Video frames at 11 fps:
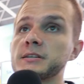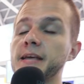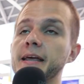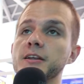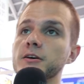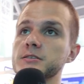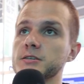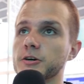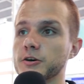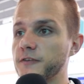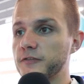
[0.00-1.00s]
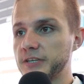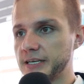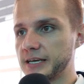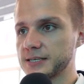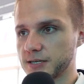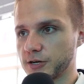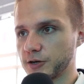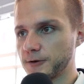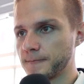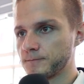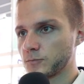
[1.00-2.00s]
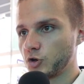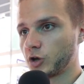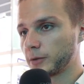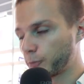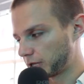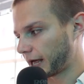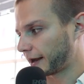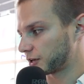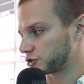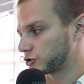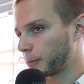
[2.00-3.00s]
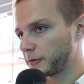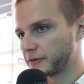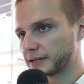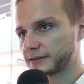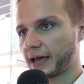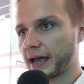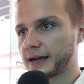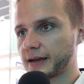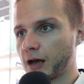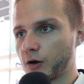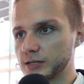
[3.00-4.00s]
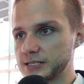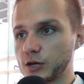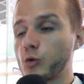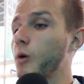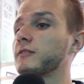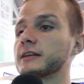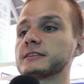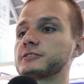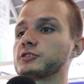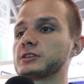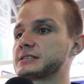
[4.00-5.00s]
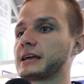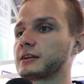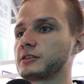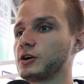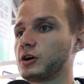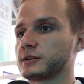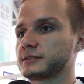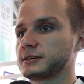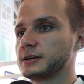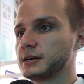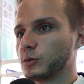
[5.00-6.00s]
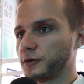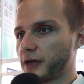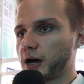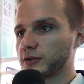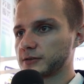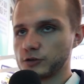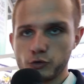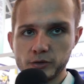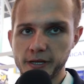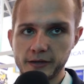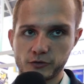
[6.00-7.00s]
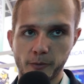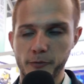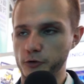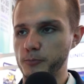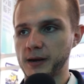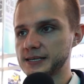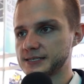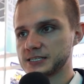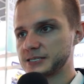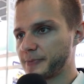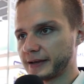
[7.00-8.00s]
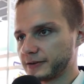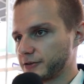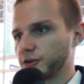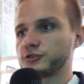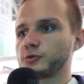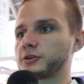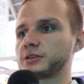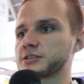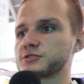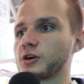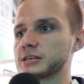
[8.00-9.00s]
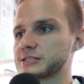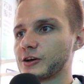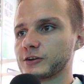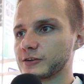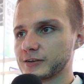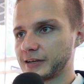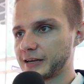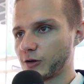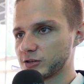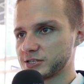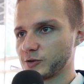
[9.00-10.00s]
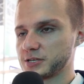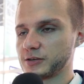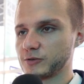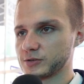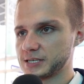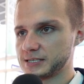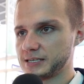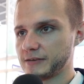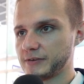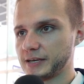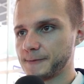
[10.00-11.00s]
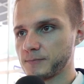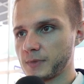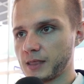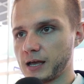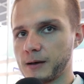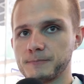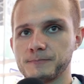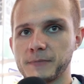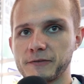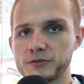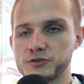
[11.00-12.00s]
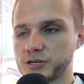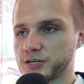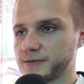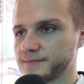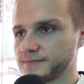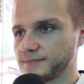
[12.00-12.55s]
10 years ago, 15 years ago, you can put LyteHouse on top of it, and now it's equivalent to the state of the art without you needing to rip and replace and spend $200,000 on enhancing your CCTV infrastructure.